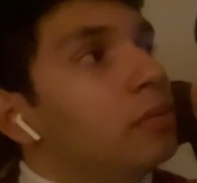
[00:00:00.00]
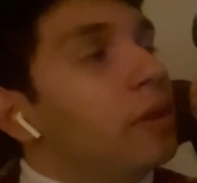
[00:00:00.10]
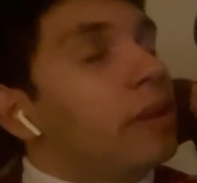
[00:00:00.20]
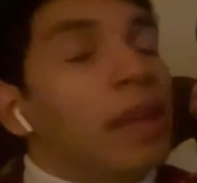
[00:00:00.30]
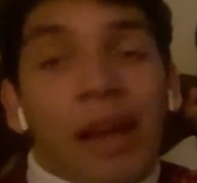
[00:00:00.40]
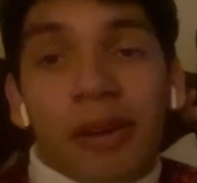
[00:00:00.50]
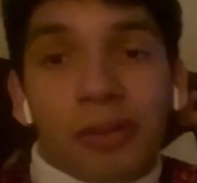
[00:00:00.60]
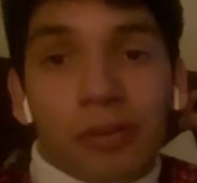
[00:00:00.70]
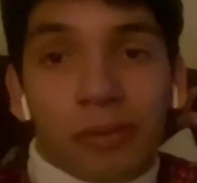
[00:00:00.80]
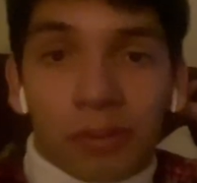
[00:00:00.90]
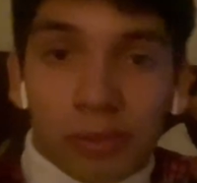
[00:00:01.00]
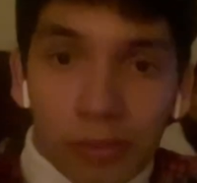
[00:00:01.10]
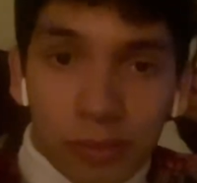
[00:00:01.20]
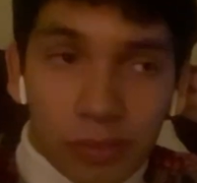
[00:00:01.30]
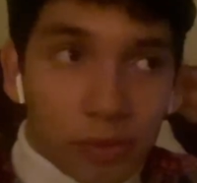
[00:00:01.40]
with how
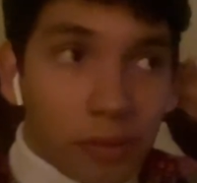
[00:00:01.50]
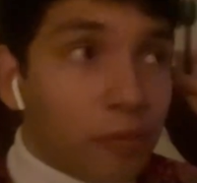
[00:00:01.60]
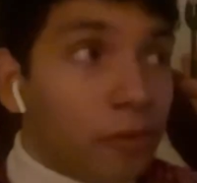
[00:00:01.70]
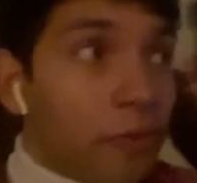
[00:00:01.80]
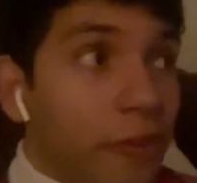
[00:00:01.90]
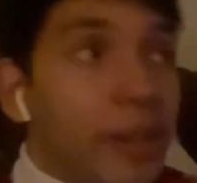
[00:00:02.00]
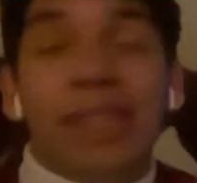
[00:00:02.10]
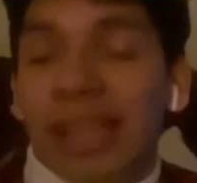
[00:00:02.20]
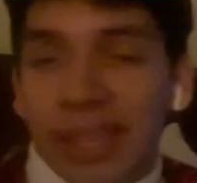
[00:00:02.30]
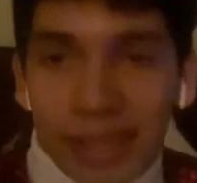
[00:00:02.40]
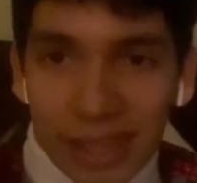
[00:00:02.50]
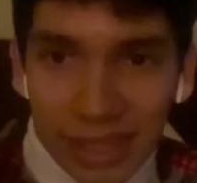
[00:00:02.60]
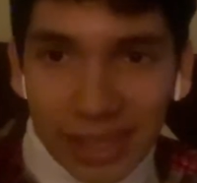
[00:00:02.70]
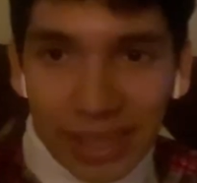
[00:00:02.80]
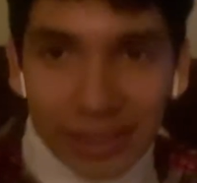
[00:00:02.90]
freezing it
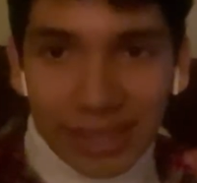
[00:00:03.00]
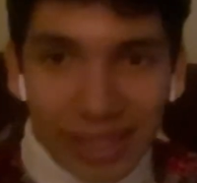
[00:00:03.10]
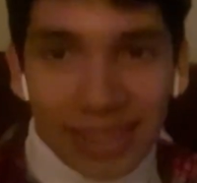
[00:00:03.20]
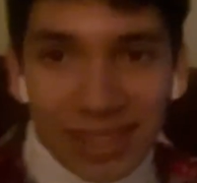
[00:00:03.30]
is outside.